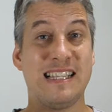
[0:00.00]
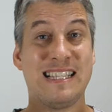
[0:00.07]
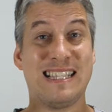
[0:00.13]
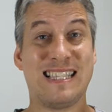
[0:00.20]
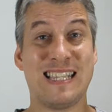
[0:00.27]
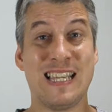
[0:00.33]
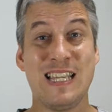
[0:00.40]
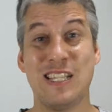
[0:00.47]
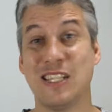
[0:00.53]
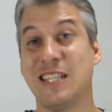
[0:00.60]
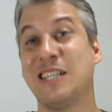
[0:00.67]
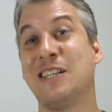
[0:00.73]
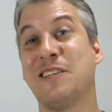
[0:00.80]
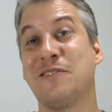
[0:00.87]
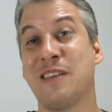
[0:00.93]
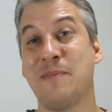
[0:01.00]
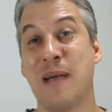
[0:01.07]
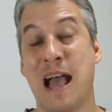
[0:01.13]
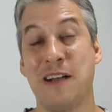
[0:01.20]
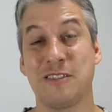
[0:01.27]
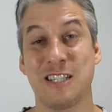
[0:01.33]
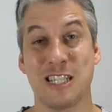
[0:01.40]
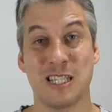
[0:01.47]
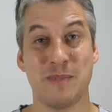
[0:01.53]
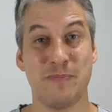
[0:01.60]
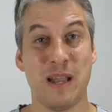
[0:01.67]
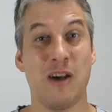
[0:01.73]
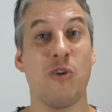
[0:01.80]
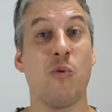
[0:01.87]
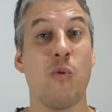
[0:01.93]
Teaching them how to
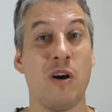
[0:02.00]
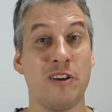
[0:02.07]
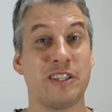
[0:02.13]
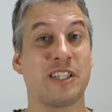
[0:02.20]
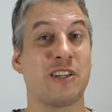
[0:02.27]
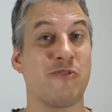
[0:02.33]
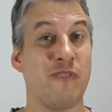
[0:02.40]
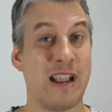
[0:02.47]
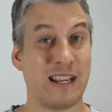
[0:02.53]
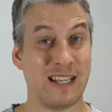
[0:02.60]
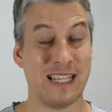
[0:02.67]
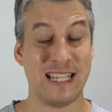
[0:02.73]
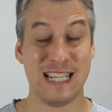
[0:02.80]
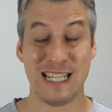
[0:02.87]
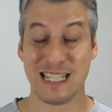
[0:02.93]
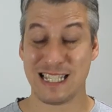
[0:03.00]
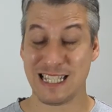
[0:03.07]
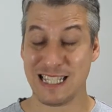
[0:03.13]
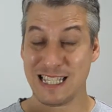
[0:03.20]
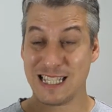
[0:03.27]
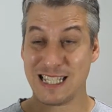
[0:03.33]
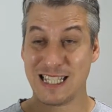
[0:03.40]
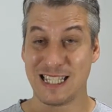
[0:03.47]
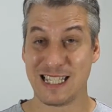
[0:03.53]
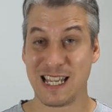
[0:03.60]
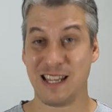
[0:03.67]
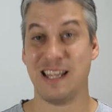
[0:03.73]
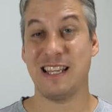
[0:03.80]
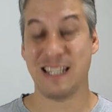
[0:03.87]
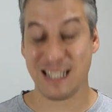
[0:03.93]
spell words correctly is an
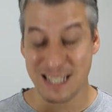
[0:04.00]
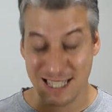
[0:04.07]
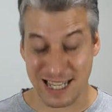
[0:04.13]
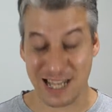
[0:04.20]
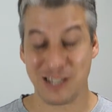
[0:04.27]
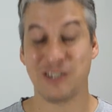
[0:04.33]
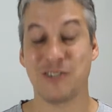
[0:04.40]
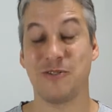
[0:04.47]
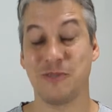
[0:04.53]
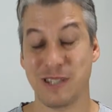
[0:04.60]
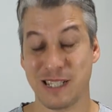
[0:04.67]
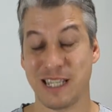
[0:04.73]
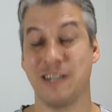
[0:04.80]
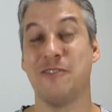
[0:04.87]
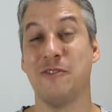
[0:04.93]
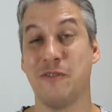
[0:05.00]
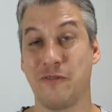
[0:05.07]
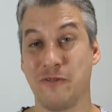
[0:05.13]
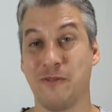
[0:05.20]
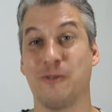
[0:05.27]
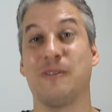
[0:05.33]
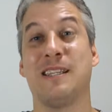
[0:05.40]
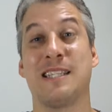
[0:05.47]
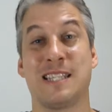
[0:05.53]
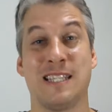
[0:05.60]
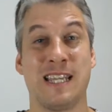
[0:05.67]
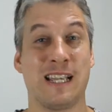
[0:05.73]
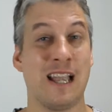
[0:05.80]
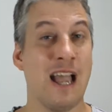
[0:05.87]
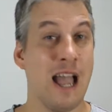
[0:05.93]
essential skill for
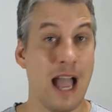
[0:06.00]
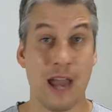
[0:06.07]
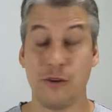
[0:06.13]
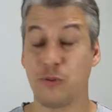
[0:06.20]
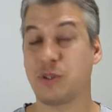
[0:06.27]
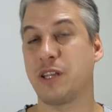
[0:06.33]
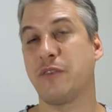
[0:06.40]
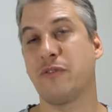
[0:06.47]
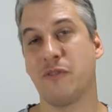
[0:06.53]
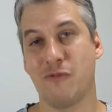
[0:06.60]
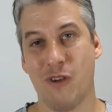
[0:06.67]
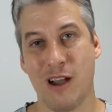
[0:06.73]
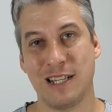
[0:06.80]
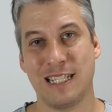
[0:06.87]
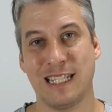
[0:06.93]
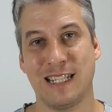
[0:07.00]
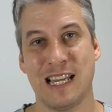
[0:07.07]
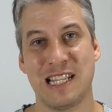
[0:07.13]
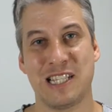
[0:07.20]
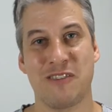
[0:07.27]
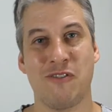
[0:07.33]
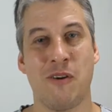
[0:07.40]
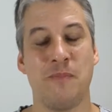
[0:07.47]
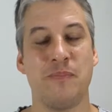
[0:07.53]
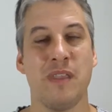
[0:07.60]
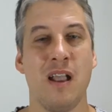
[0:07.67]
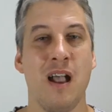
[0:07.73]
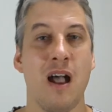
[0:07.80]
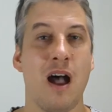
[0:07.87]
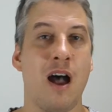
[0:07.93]
listening and also for writing later on.
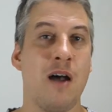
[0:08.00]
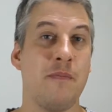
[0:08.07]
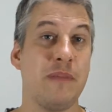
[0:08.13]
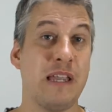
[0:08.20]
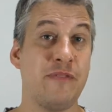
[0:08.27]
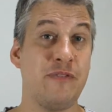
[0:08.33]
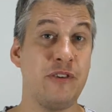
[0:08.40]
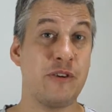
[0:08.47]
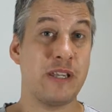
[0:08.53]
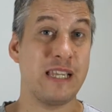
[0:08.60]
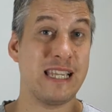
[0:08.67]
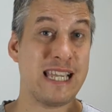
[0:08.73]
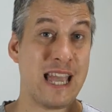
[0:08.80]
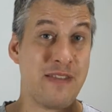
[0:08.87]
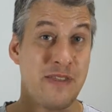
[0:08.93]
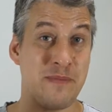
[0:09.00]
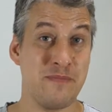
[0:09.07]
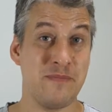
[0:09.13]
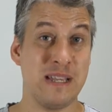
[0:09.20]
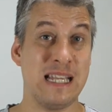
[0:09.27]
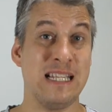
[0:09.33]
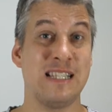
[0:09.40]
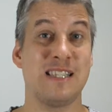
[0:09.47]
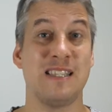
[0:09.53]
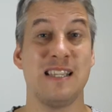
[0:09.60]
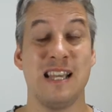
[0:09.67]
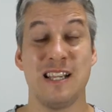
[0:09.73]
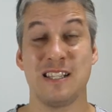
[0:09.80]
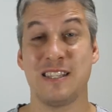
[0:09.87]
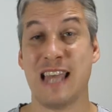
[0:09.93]
If you can get them
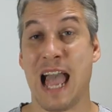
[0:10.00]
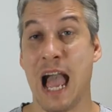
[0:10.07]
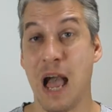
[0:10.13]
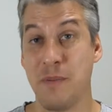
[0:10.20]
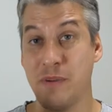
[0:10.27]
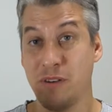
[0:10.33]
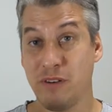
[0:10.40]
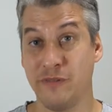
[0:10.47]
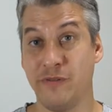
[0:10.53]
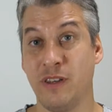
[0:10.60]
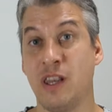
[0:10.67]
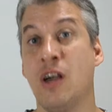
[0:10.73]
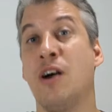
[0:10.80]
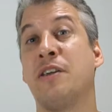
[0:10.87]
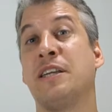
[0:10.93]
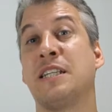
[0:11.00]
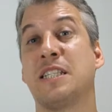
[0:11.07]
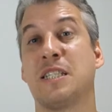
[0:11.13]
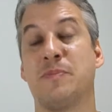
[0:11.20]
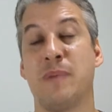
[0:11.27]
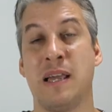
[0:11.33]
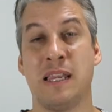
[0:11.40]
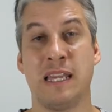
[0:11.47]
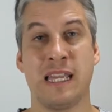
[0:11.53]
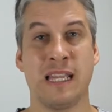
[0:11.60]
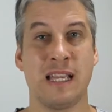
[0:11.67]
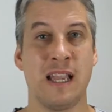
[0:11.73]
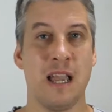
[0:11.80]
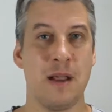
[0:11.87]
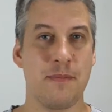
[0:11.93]
into the habit of learning
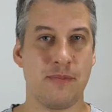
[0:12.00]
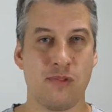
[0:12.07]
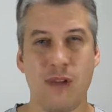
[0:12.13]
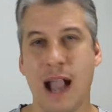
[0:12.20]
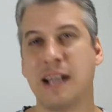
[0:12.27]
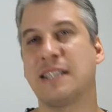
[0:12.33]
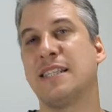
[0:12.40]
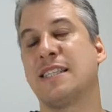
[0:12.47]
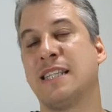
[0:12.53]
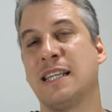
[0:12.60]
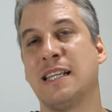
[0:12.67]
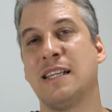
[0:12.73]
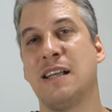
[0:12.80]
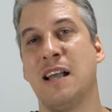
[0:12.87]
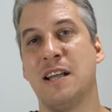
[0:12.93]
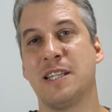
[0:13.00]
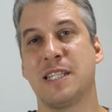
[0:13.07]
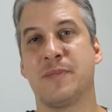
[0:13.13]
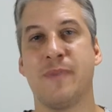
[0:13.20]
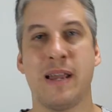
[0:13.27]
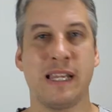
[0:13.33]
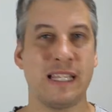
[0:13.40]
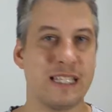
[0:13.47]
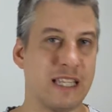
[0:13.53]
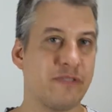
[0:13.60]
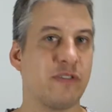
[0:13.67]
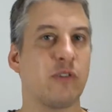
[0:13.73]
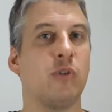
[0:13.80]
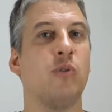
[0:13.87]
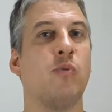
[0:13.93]
spelling, practicing spelling
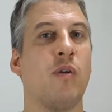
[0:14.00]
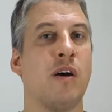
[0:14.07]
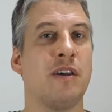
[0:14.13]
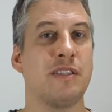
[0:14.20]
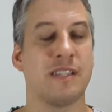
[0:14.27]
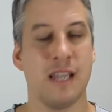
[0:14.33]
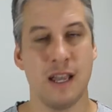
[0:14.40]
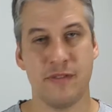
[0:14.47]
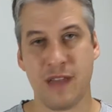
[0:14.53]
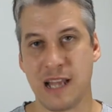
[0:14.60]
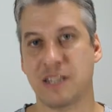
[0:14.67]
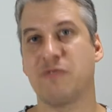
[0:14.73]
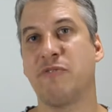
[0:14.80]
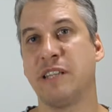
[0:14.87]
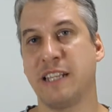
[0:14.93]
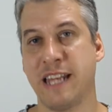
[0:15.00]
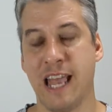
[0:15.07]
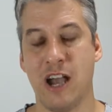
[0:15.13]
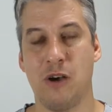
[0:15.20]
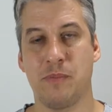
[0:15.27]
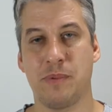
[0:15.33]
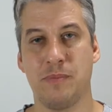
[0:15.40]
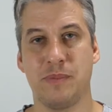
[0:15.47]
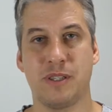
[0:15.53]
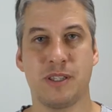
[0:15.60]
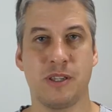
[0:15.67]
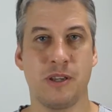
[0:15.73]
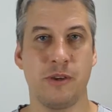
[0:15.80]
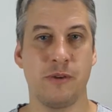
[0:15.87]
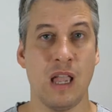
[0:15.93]
difficult words, that's really going to help them
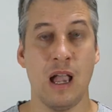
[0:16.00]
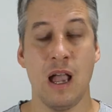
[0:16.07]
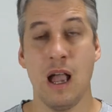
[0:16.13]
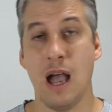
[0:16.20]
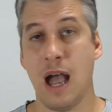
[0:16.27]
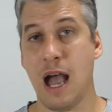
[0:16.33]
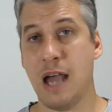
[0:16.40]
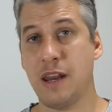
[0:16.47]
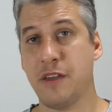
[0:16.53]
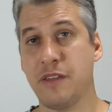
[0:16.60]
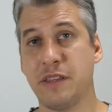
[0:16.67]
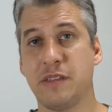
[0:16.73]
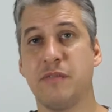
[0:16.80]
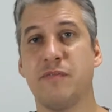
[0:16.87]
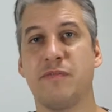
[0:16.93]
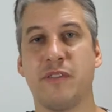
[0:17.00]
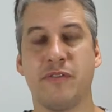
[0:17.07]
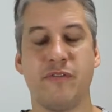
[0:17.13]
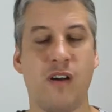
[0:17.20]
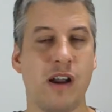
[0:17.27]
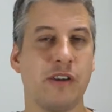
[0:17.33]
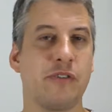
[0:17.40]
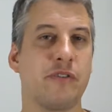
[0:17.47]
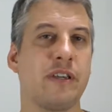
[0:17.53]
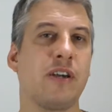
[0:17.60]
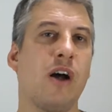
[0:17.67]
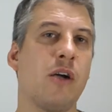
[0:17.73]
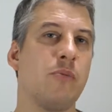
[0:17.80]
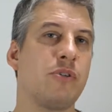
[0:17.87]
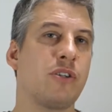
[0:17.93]
too. And I think the final thing
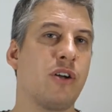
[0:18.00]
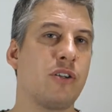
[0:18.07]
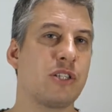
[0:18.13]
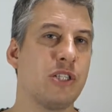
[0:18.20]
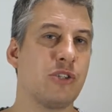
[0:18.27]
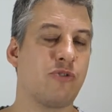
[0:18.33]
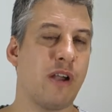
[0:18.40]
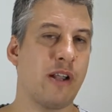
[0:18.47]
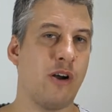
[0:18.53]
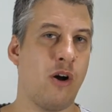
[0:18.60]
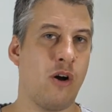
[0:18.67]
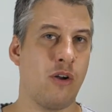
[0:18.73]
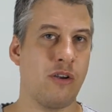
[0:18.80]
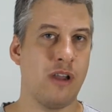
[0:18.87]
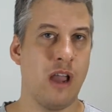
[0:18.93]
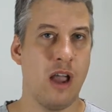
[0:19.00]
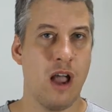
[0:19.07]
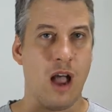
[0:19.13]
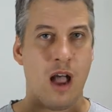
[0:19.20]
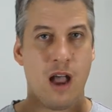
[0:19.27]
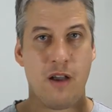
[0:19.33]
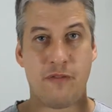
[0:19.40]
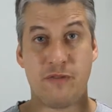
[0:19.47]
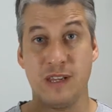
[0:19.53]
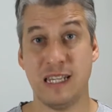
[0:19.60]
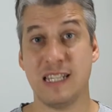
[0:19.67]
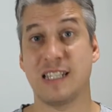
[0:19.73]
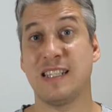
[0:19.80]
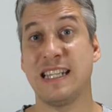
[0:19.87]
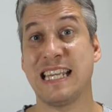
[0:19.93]
I would concentrate on for
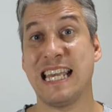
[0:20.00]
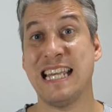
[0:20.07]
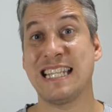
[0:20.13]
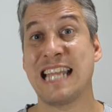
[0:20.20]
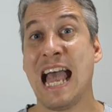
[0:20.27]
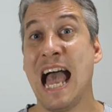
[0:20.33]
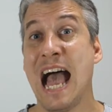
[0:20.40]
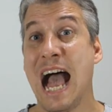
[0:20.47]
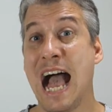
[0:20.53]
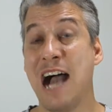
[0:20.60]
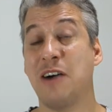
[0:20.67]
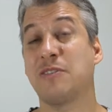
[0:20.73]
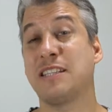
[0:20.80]
listening is how to